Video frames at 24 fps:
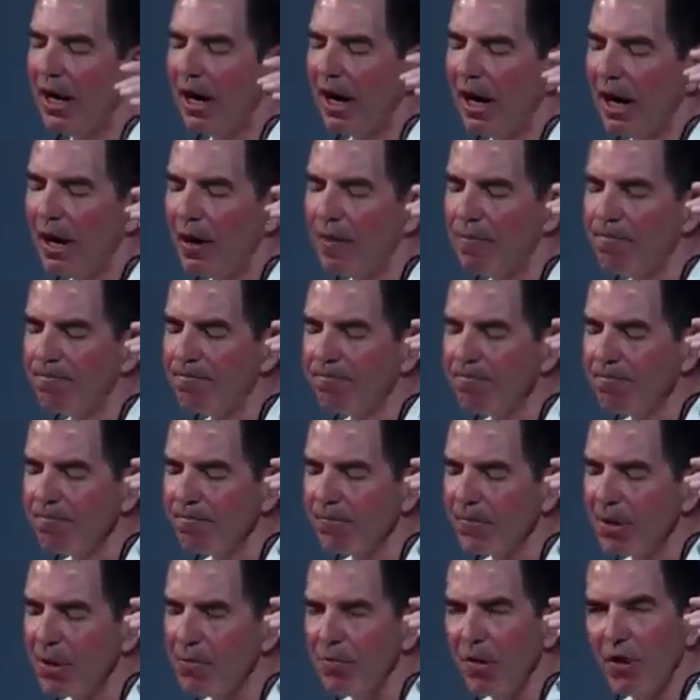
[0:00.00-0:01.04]
um,
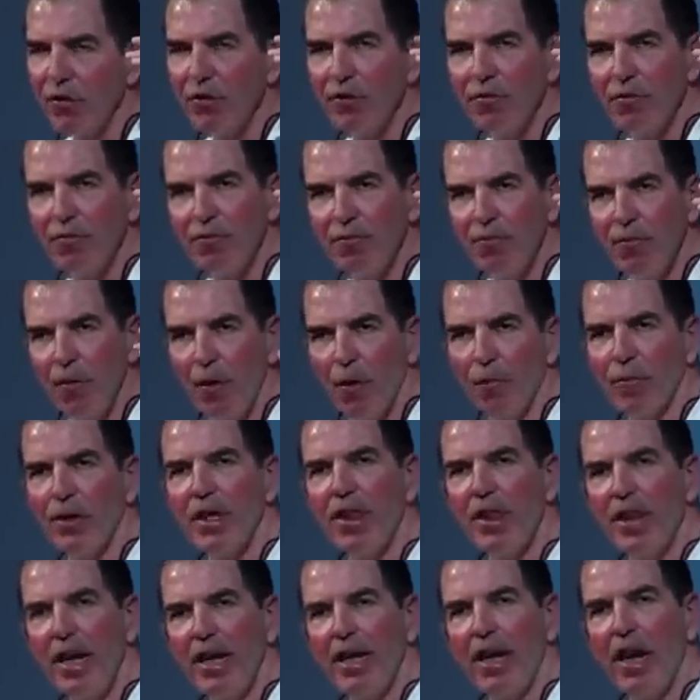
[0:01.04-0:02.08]
most
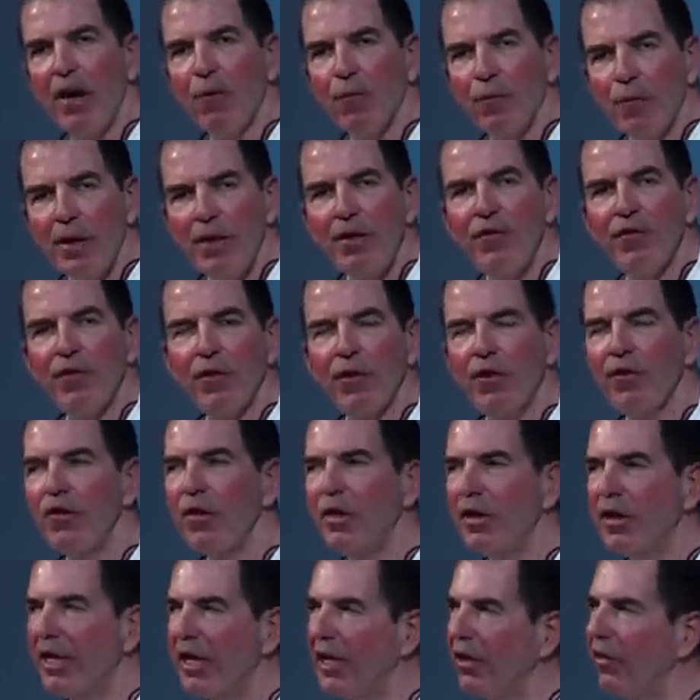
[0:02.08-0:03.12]
forward-thinking
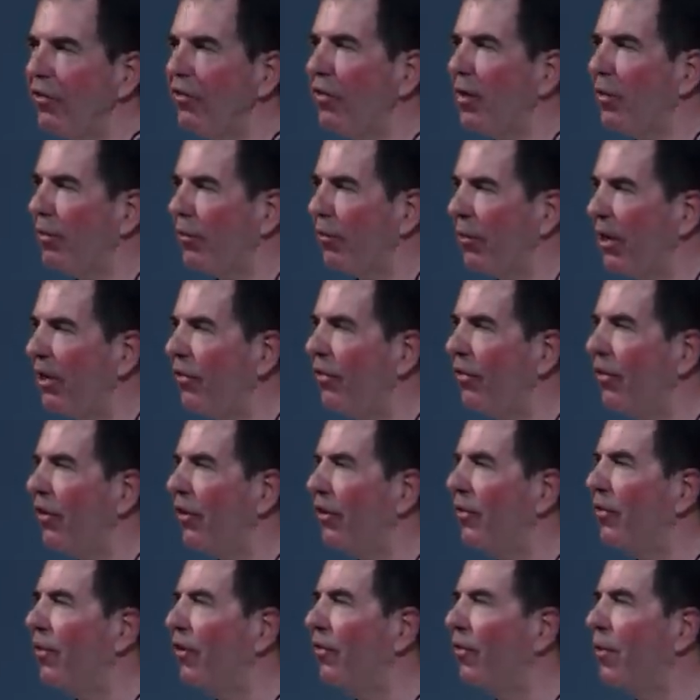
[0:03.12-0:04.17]
research and leadership
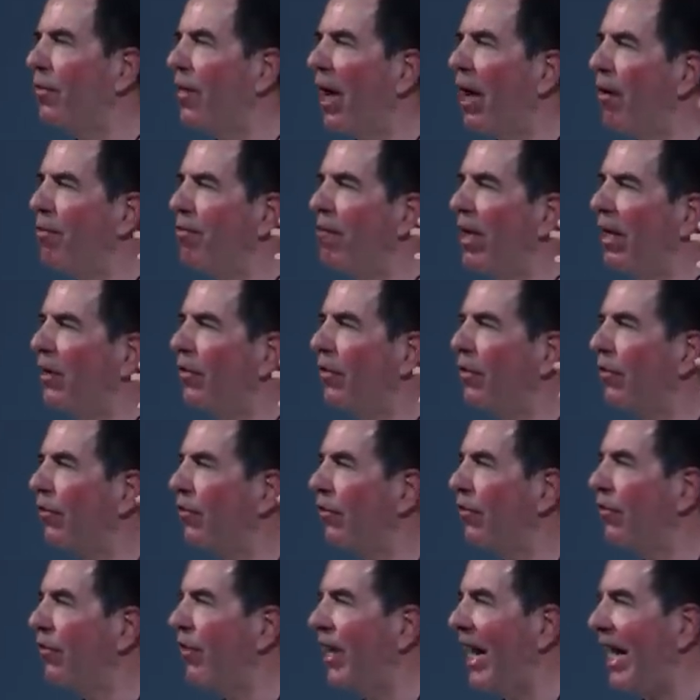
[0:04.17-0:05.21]
research is about mental
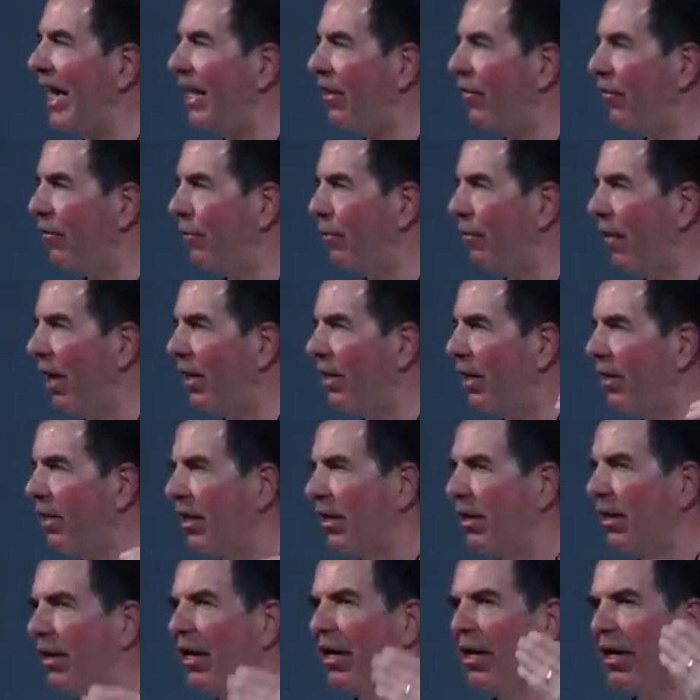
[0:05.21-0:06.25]
states rather
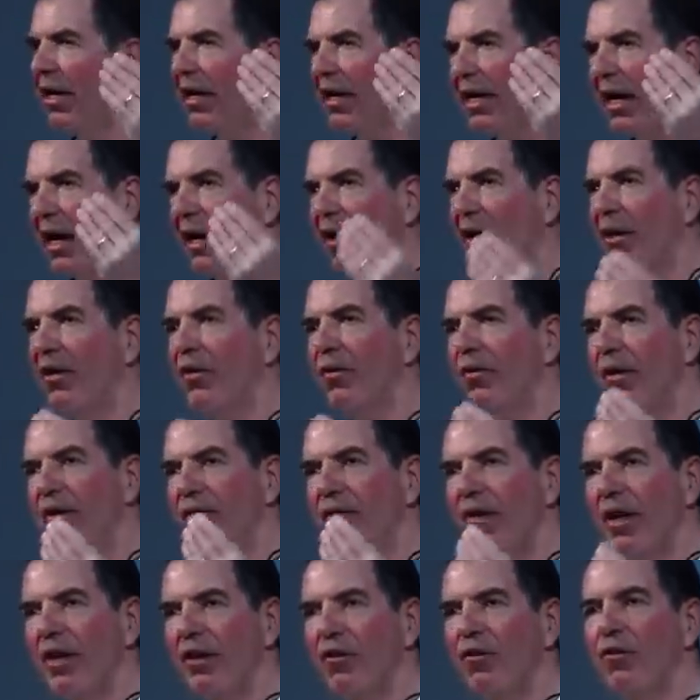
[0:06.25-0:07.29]
than
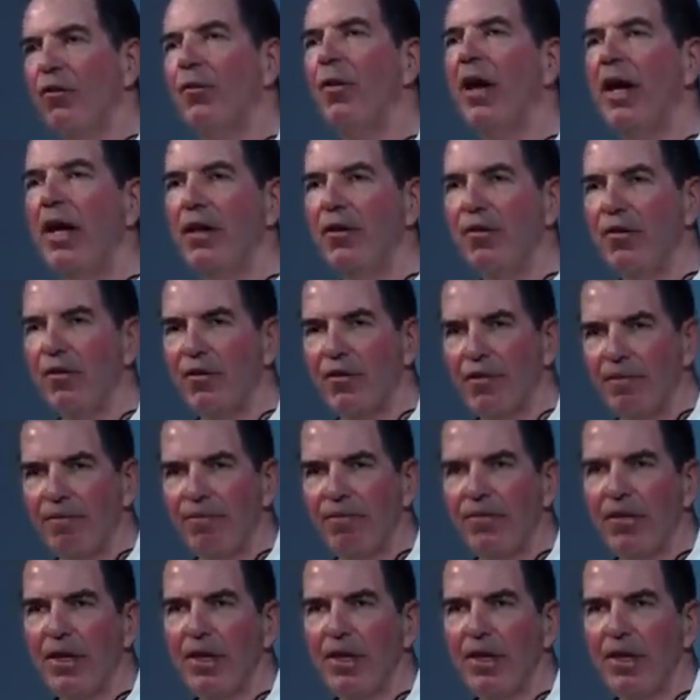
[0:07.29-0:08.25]
characteristic traits.